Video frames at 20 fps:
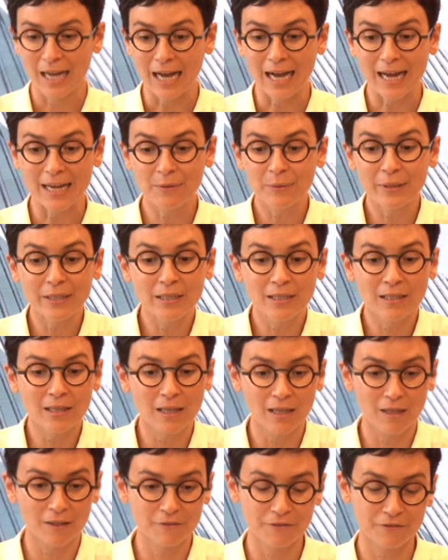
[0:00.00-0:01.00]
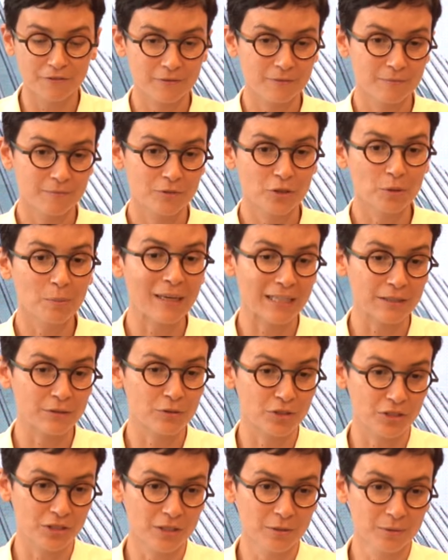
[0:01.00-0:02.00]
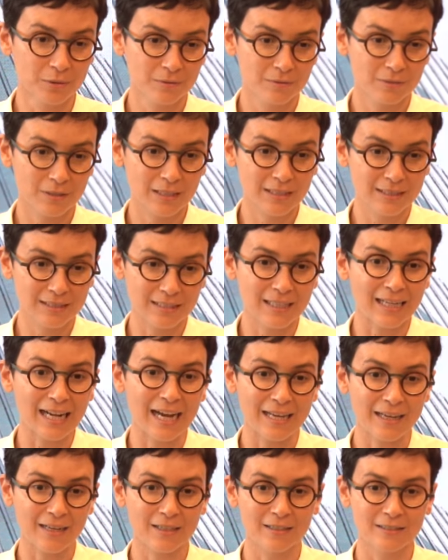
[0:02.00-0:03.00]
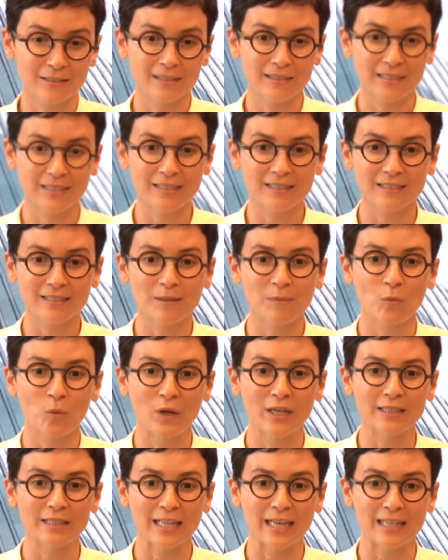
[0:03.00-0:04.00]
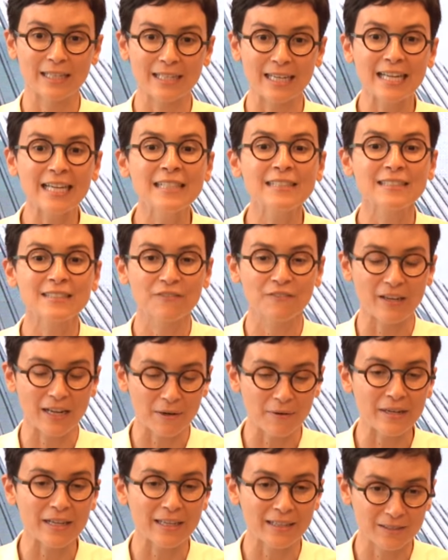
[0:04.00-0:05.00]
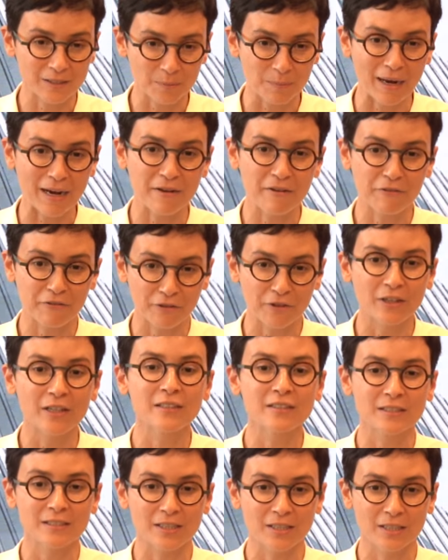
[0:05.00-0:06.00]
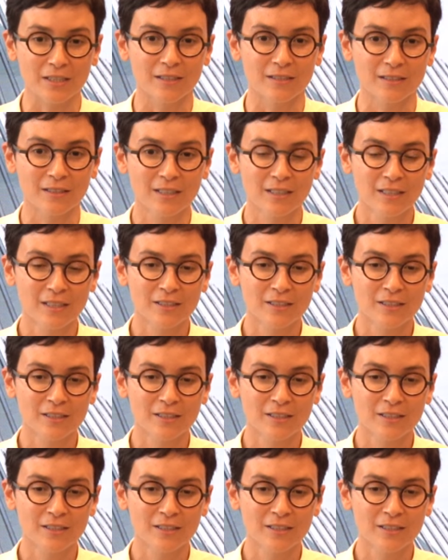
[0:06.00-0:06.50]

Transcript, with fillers: I really love Gilberto Gil. He's an icon. He's someone that is very inspiring for us here.